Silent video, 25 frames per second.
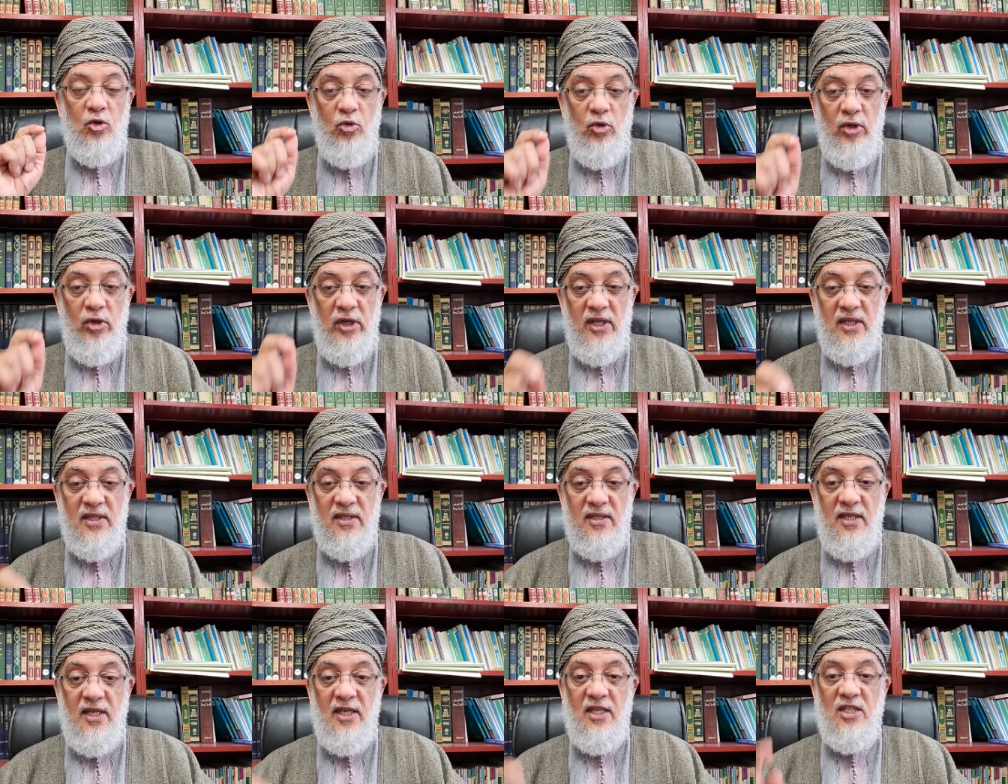doing
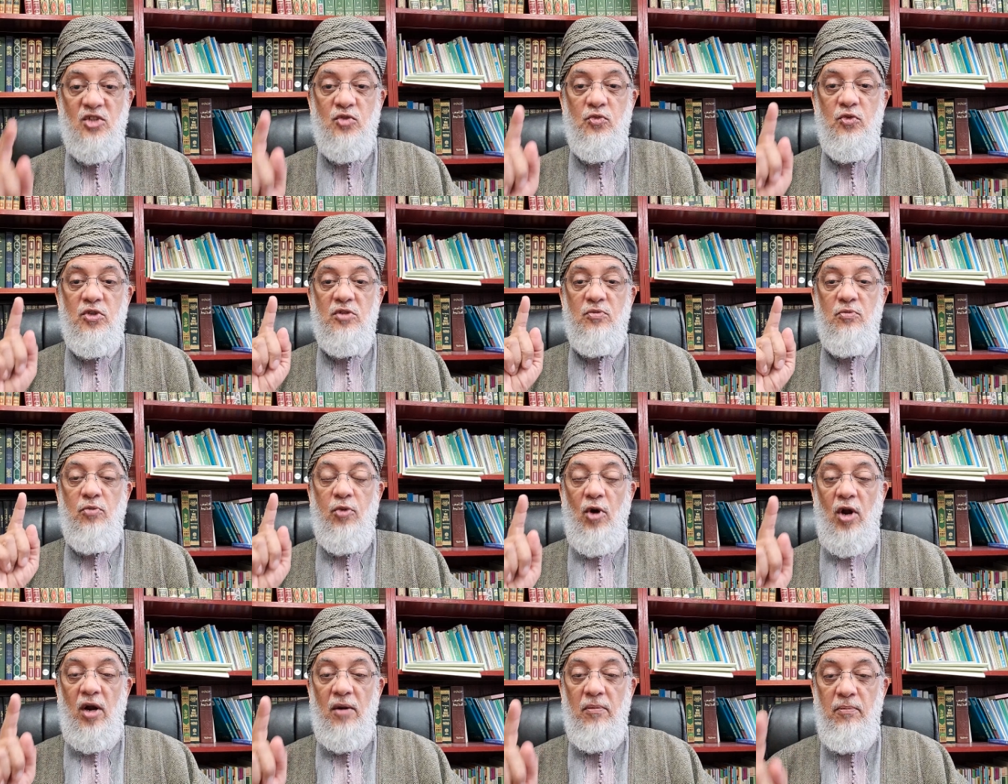things which
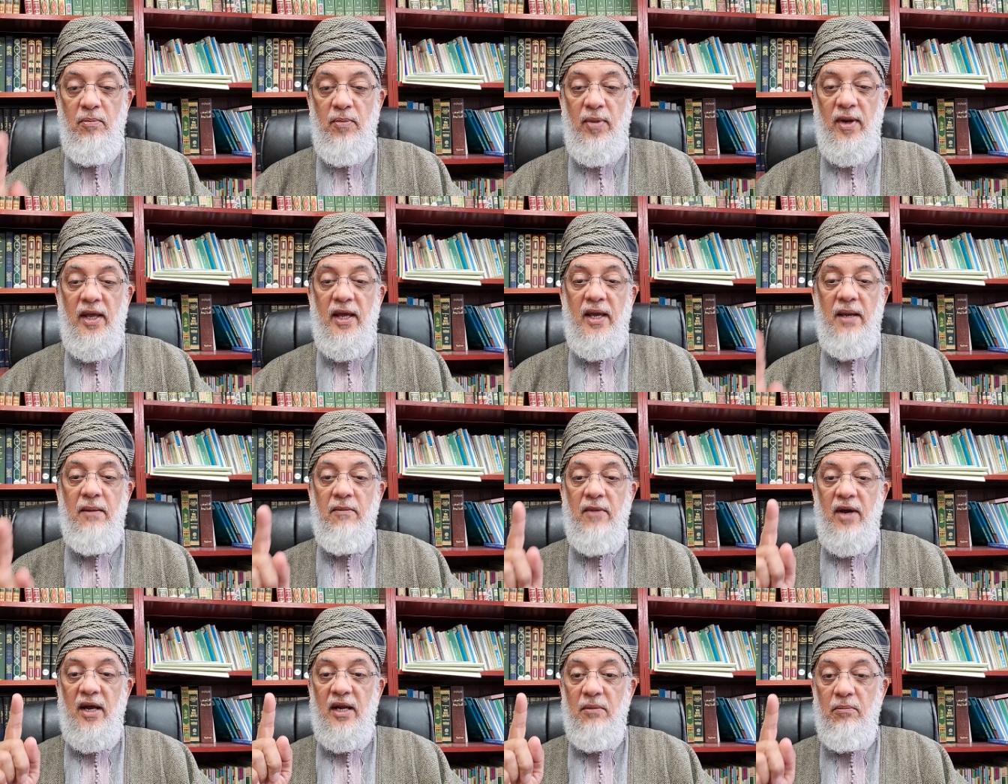brought
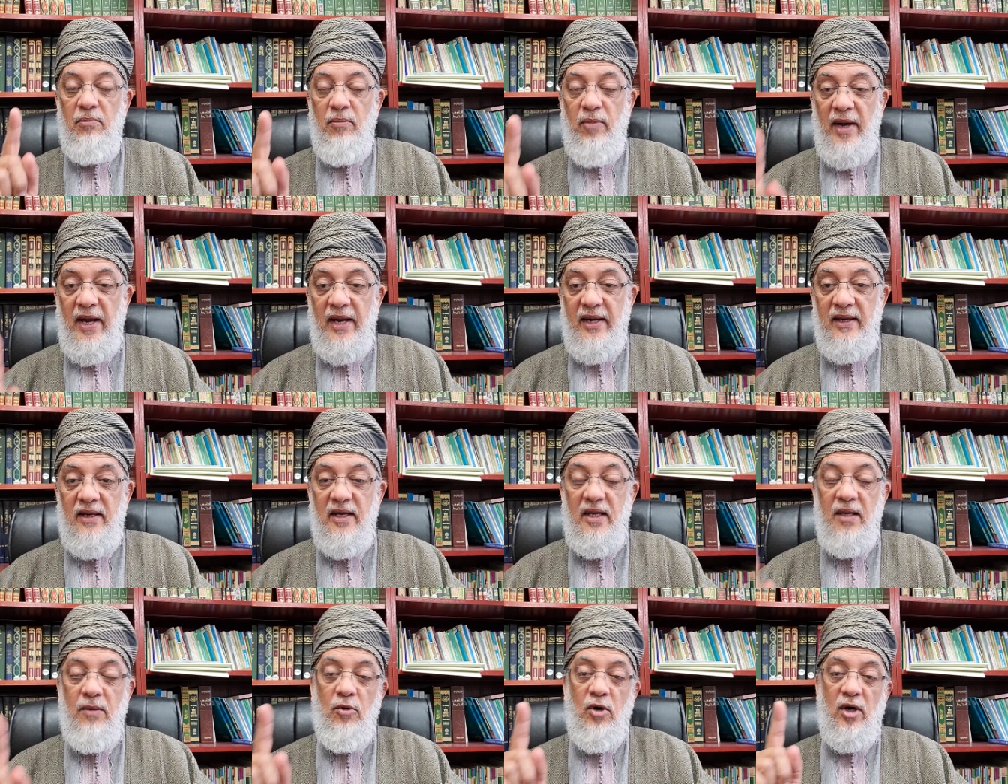blame and bad
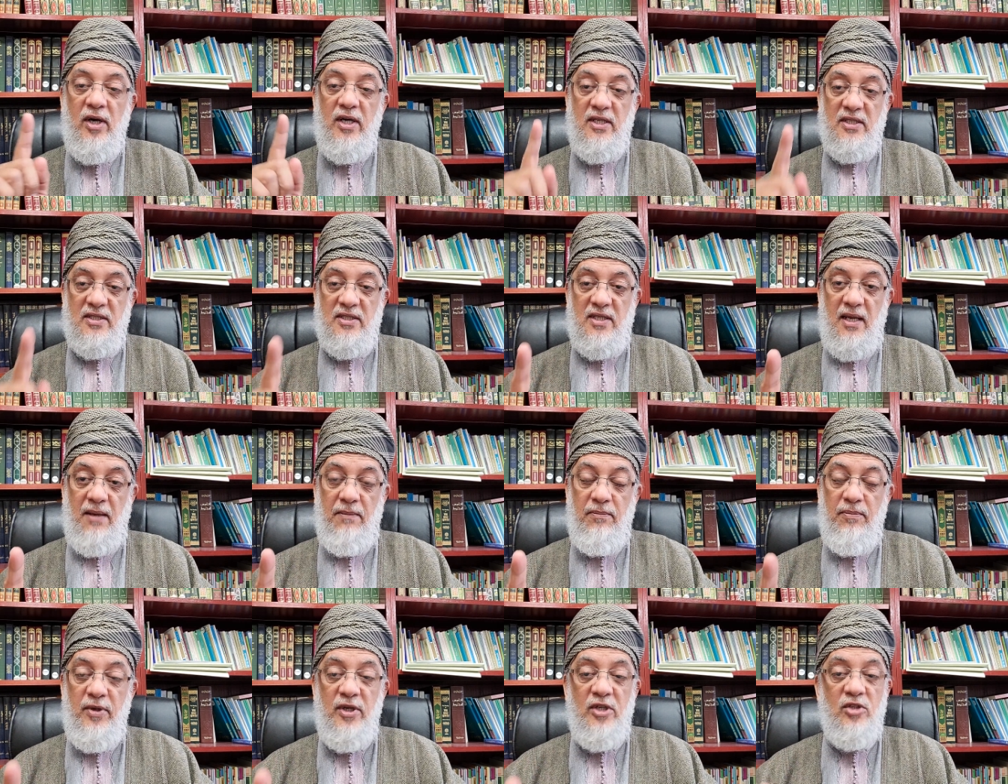name on
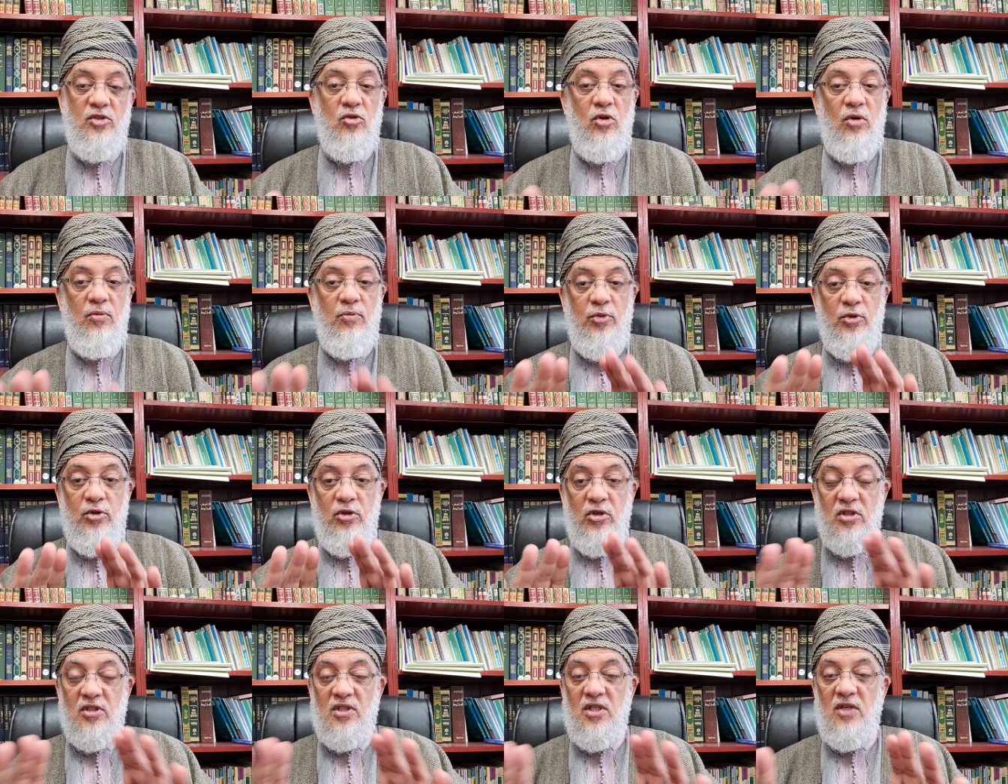Islam. Please don't
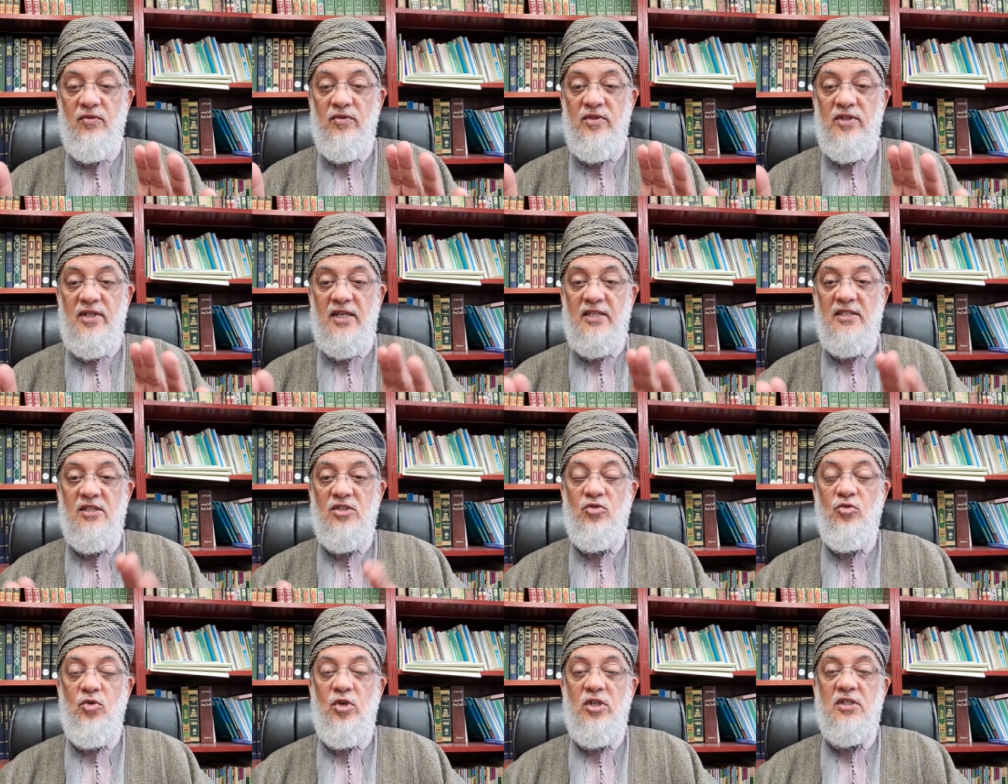put yourself in that
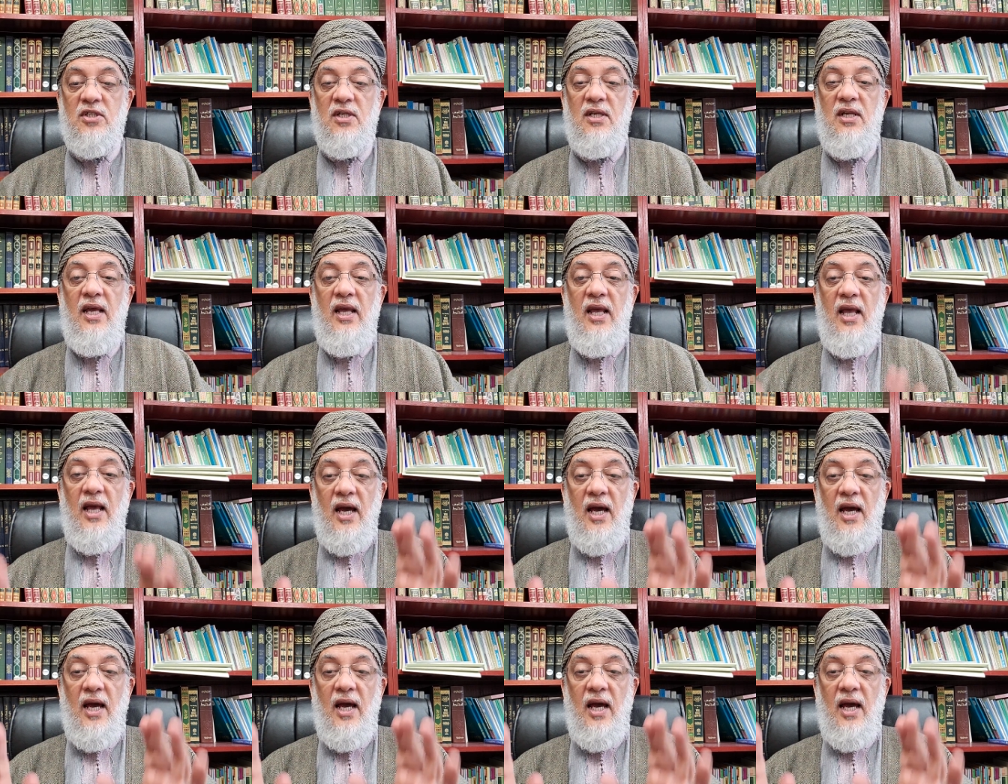situation.